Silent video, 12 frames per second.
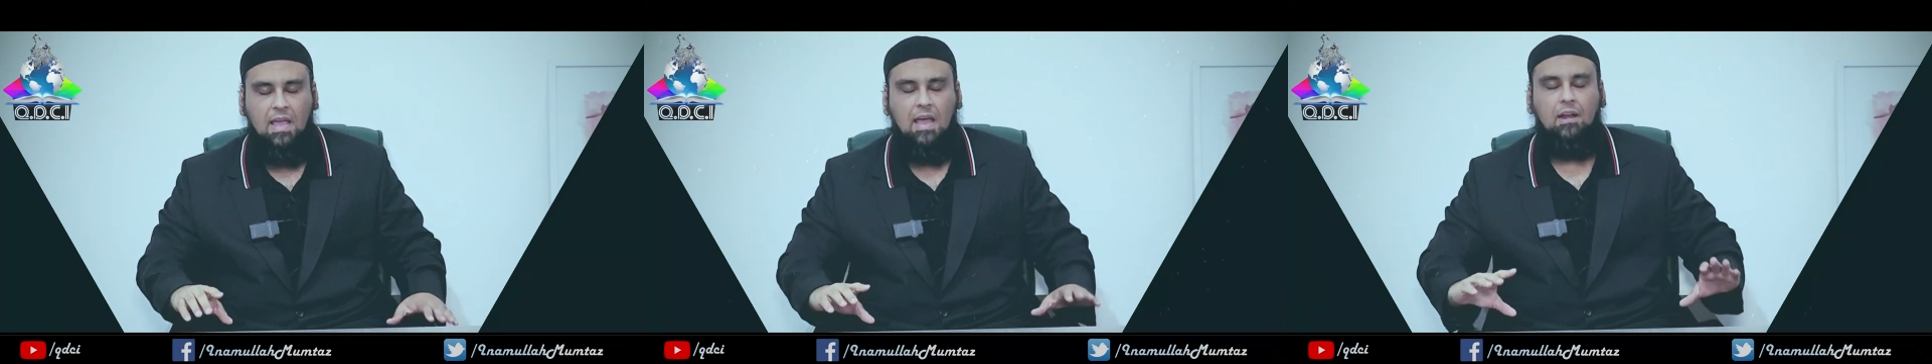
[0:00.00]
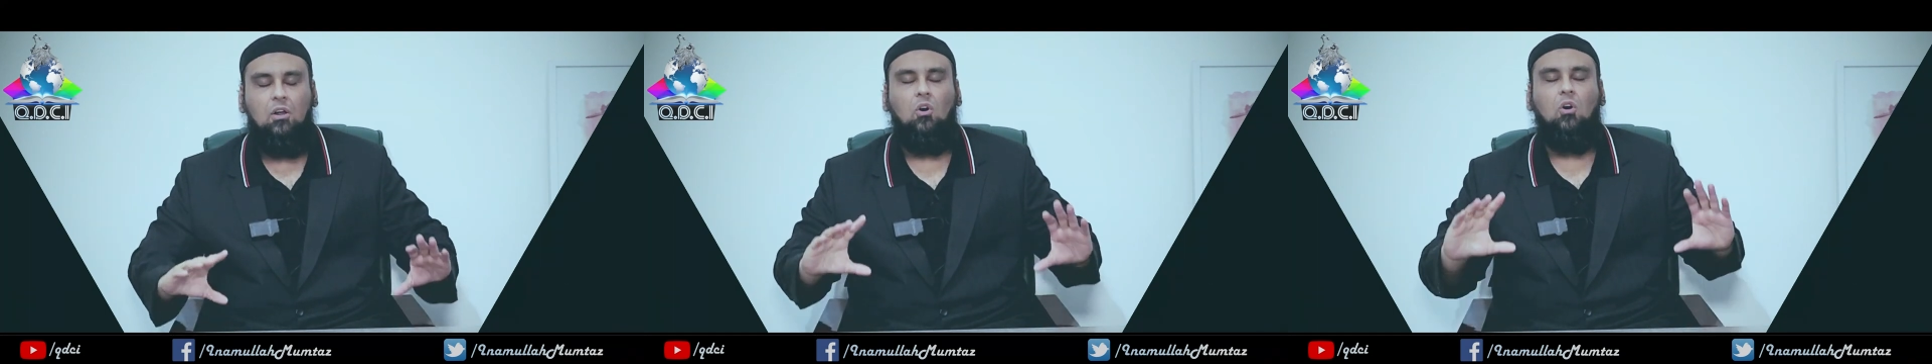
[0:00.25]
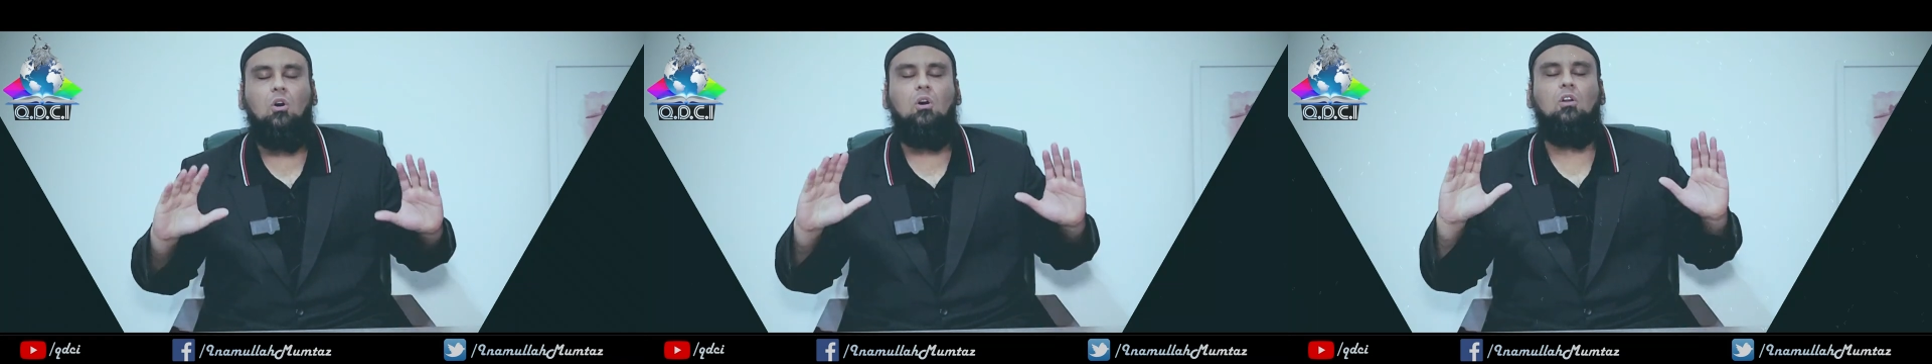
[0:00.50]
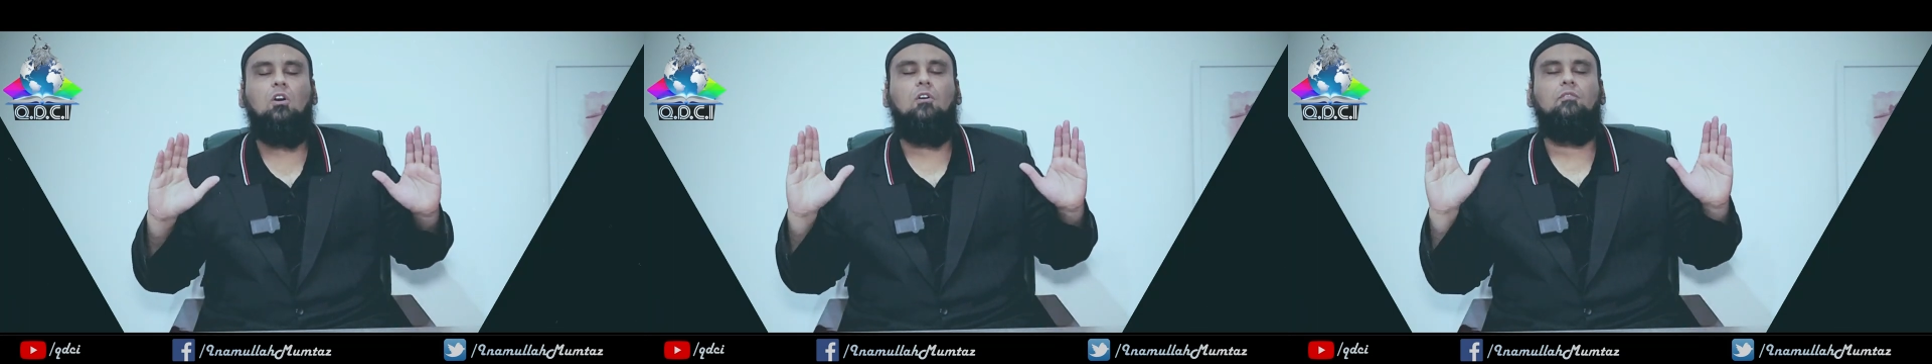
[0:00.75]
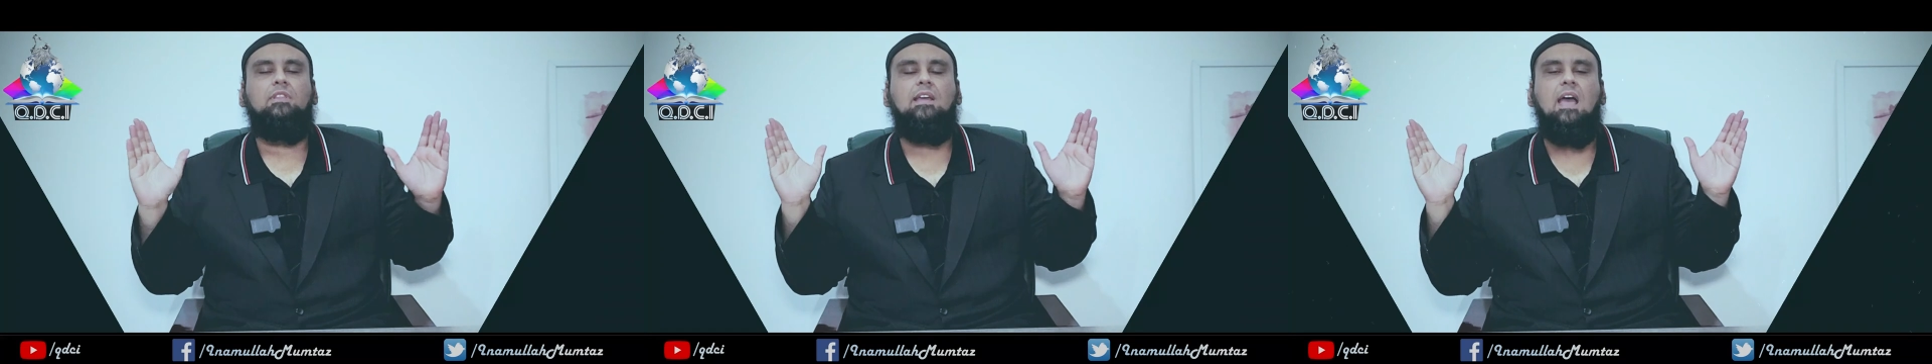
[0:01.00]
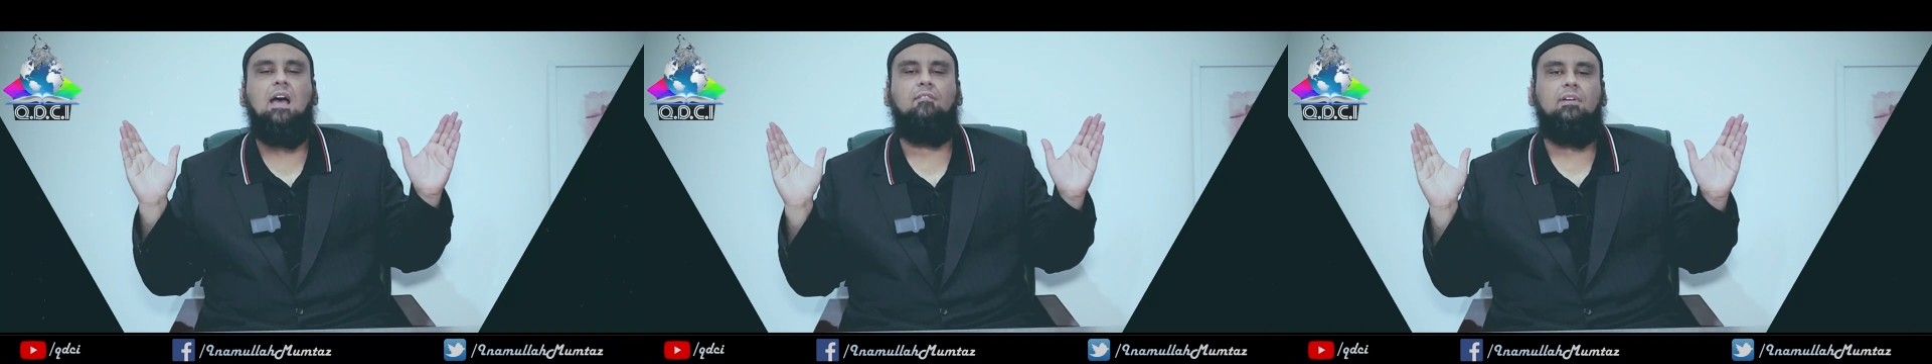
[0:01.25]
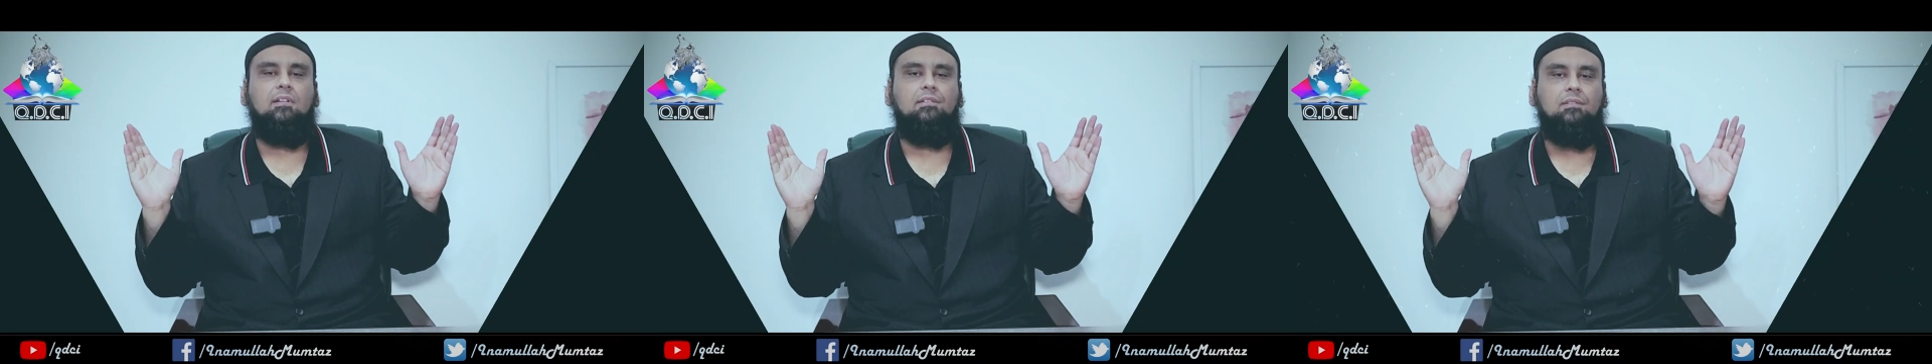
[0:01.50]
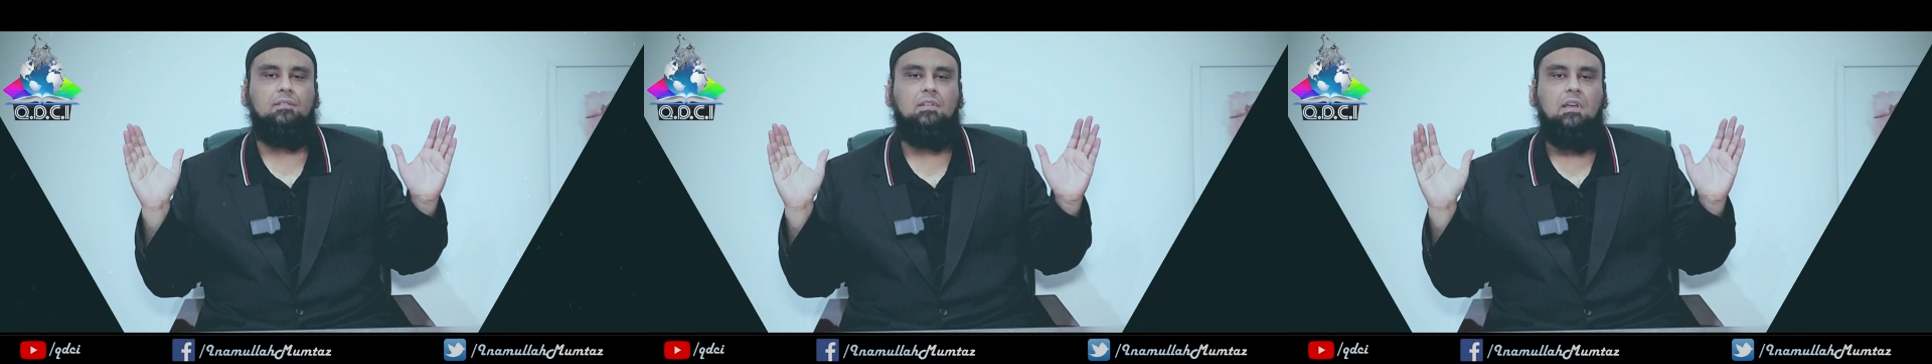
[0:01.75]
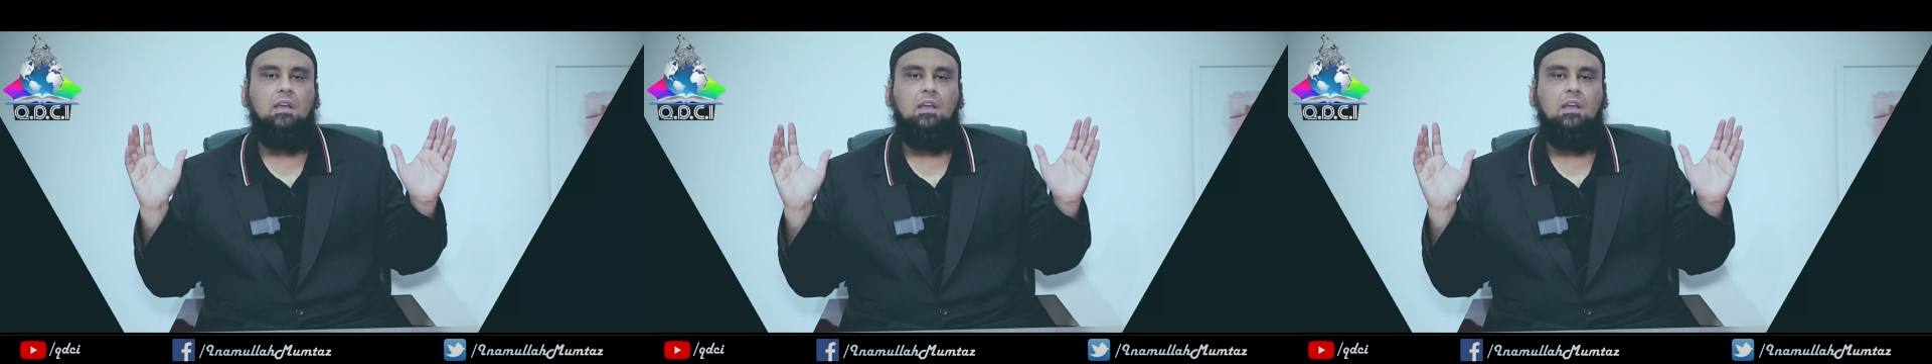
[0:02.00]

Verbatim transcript: And whole of the heaven